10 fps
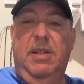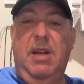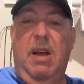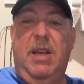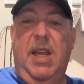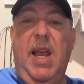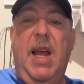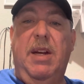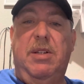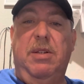cocky
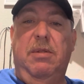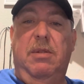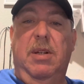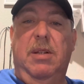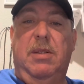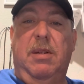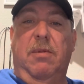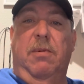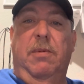attitude. So,